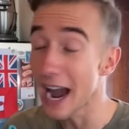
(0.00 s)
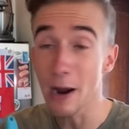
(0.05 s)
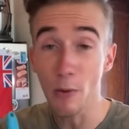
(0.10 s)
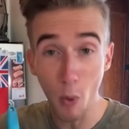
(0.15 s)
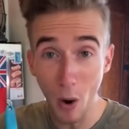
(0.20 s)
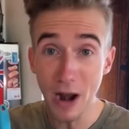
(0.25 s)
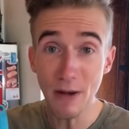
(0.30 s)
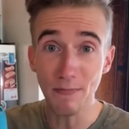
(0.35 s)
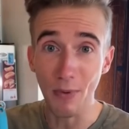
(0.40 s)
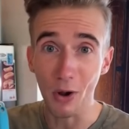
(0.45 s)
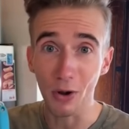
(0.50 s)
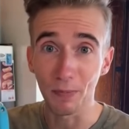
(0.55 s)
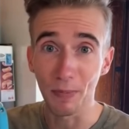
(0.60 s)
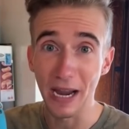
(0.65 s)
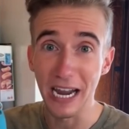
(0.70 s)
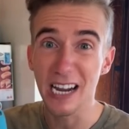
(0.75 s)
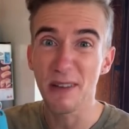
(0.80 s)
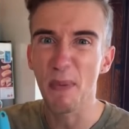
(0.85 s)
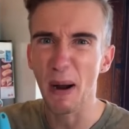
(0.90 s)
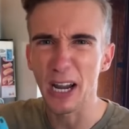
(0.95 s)
one bowl
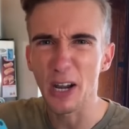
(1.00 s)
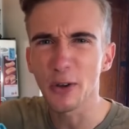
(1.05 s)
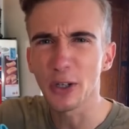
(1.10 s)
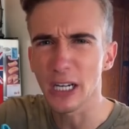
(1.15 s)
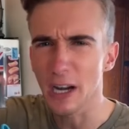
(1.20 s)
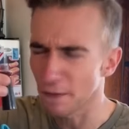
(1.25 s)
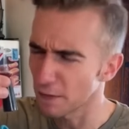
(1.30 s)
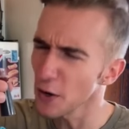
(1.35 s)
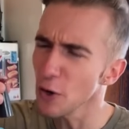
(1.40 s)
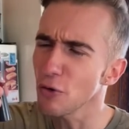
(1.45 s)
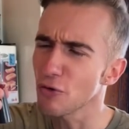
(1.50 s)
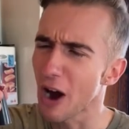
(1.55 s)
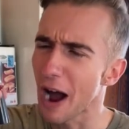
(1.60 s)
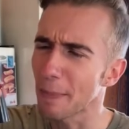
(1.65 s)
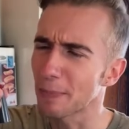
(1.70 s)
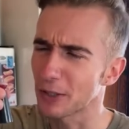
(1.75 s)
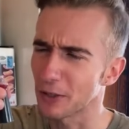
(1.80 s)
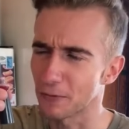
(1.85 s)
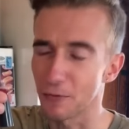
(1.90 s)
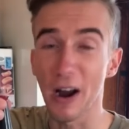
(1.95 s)
pink by using a few
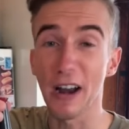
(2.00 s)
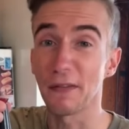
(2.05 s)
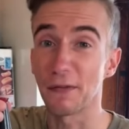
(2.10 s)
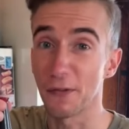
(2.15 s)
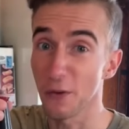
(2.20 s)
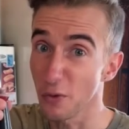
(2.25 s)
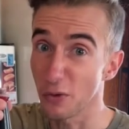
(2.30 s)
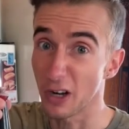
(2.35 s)
drops of red food